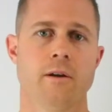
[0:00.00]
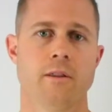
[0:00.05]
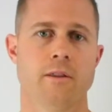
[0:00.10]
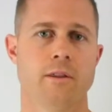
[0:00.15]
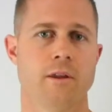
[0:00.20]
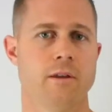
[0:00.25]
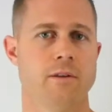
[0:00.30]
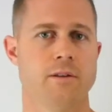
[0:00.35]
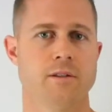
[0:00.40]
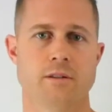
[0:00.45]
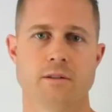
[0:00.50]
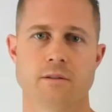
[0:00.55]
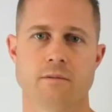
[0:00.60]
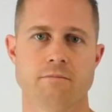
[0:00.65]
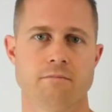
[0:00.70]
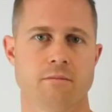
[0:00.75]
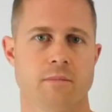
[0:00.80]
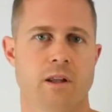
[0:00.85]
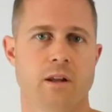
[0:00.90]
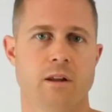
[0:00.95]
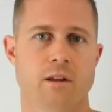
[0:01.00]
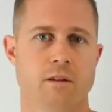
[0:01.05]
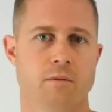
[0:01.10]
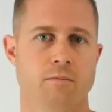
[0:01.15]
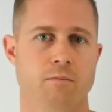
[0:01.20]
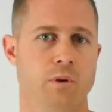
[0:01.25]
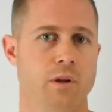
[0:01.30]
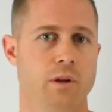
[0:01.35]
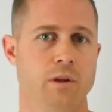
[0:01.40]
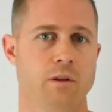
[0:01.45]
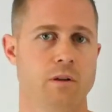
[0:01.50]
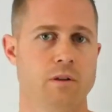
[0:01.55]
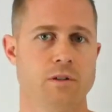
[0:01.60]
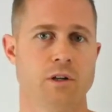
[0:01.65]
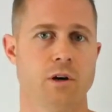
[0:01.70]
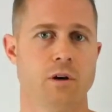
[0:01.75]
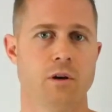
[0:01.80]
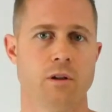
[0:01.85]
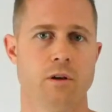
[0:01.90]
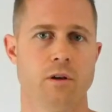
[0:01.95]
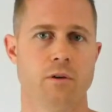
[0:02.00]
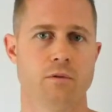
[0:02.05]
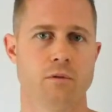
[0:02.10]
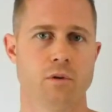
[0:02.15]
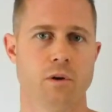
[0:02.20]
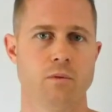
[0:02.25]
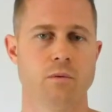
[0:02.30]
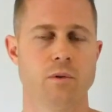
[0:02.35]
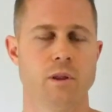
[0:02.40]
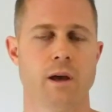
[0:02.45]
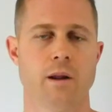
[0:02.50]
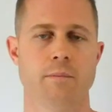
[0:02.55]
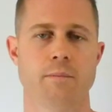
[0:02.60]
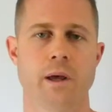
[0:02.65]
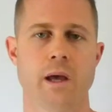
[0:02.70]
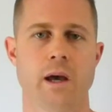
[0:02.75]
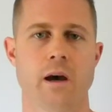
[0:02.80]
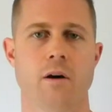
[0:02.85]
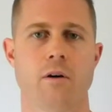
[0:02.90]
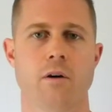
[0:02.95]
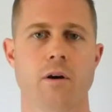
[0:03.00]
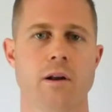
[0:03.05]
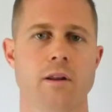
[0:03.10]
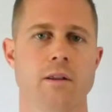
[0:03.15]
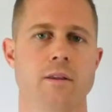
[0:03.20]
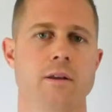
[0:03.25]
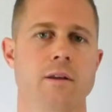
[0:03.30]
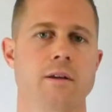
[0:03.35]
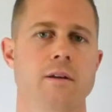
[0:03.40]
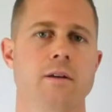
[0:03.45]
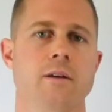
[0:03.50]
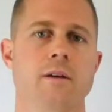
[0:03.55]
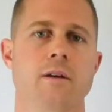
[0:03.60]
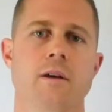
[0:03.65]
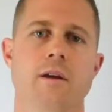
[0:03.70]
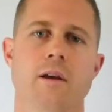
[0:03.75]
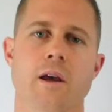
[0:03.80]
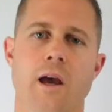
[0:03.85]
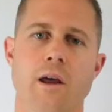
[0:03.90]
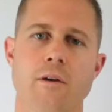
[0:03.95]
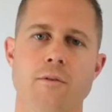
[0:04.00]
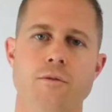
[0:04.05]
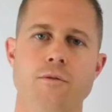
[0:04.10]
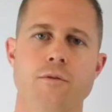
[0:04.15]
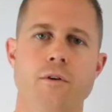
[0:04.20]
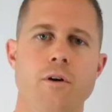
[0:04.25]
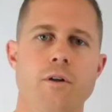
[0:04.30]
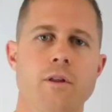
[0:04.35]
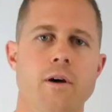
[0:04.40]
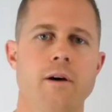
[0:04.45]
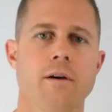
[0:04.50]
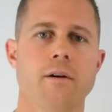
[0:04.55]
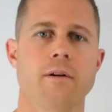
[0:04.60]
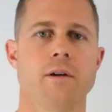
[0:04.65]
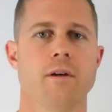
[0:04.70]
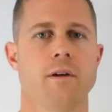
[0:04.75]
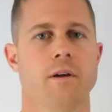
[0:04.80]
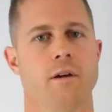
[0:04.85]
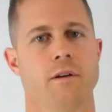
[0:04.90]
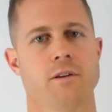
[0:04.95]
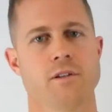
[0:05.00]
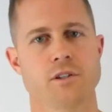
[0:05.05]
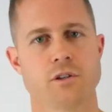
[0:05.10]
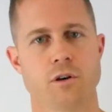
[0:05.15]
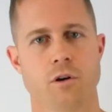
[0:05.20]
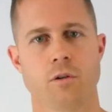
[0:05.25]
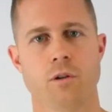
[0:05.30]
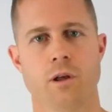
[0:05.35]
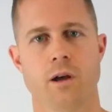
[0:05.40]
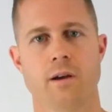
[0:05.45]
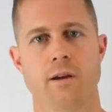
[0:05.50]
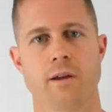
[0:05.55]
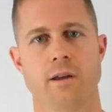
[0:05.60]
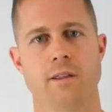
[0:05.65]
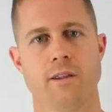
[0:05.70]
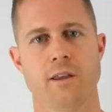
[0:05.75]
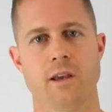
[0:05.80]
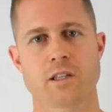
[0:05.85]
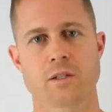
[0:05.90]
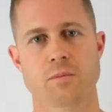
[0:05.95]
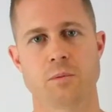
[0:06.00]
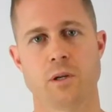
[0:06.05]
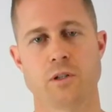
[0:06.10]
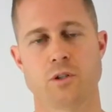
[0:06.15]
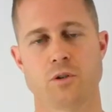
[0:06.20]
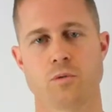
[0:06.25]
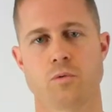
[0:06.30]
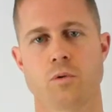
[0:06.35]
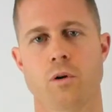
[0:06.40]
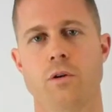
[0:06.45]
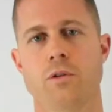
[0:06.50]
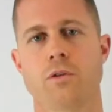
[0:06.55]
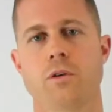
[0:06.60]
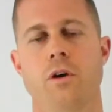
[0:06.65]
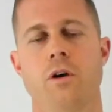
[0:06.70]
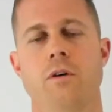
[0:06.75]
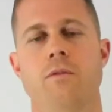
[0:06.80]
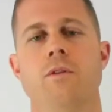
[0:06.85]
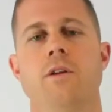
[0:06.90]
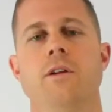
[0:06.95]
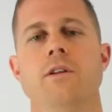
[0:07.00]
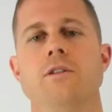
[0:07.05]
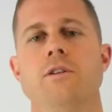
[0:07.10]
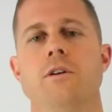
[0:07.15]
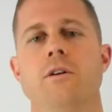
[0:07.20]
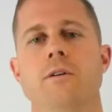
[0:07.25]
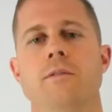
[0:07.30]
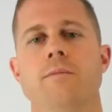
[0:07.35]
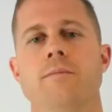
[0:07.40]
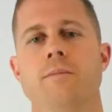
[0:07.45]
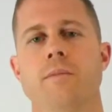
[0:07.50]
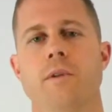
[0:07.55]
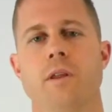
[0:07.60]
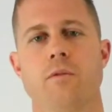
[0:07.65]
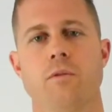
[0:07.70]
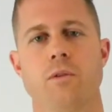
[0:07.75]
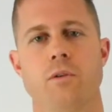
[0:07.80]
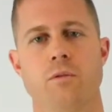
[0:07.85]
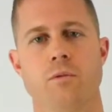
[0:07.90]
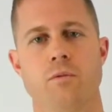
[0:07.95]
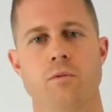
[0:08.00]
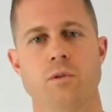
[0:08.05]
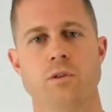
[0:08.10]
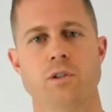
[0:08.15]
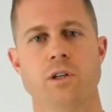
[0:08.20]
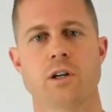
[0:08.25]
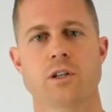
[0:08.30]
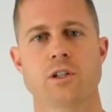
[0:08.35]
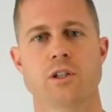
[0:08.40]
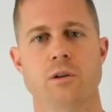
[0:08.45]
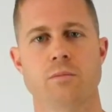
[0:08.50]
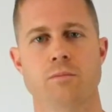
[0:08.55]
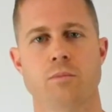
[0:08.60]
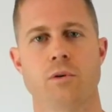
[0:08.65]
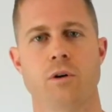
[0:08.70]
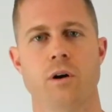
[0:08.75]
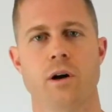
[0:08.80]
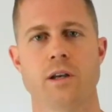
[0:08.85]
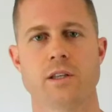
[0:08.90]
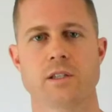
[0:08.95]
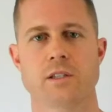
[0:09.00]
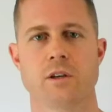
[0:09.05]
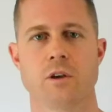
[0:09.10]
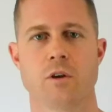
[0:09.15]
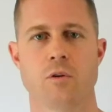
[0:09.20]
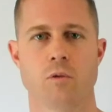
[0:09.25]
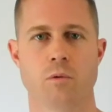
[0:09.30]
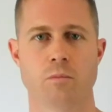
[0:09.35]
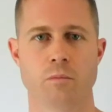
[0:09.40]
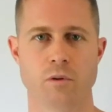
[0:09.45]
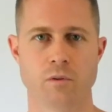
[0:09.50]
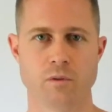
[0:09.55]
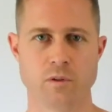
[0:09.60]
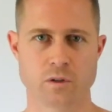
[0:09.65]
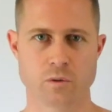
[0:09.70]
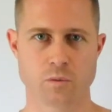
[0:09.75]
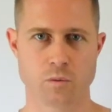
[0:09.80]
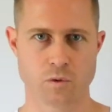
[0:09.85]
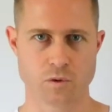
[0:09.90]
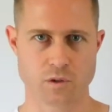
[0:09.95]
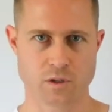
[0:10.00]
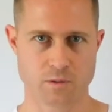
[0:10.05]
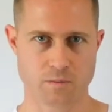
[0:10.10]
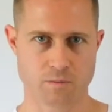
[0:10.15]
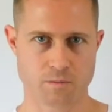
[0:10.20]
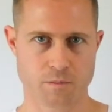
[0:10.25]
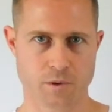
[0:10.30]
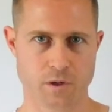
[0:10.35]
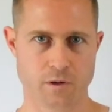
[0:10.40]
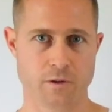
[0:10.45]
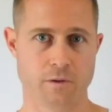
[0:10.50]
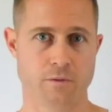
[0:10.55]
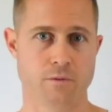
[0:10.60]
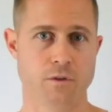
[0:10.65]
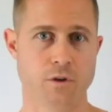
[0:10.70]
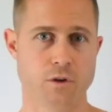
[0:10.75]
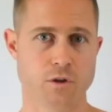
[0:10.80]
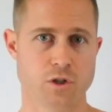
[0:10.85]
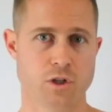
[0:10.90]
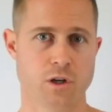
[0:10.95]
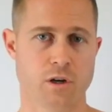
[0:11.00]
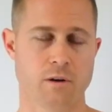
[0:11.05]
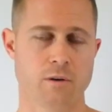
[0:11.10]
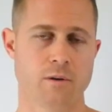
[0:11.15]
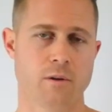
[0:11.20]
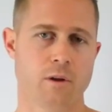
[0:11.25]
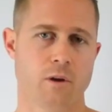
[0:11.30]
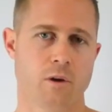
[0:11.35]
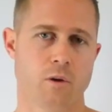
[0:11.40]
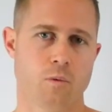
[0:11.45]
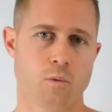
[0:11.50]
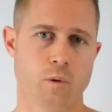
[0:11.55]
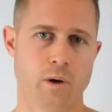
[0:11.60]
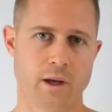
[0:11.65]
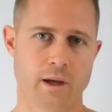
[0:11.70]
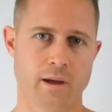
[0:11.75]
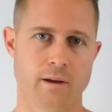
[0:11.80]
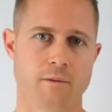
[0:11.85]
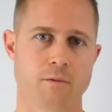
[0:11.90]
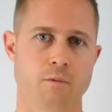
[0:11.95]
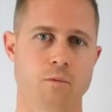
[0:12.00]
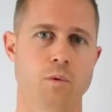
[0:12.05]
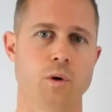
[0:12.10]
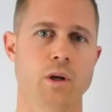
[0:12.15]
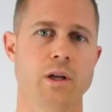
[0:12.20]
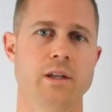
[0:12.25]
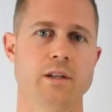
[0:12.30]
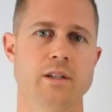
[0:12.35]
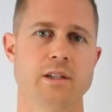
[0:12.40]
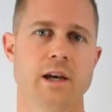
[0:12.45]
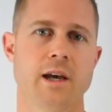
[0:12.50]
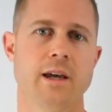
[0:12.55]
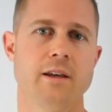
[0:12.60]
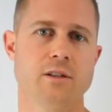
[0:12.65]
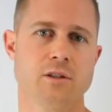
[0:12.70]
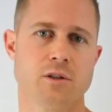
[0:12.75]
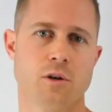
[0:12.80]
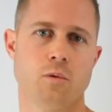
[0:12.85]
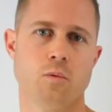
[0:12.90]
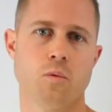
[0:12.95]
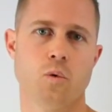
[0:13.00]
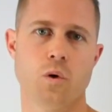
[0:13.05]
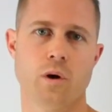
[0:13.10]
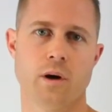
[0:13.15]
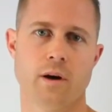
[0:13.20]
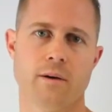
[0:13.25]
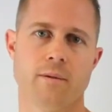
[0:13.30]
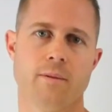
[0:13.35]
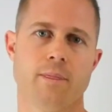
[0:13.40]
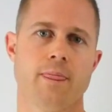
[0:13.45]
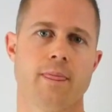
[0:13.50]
then it can be totally off-grid without power or anything. And further, solar and the exponential growth curve that it's on, with a reduction in price, we're moving towards a future where we can take salt water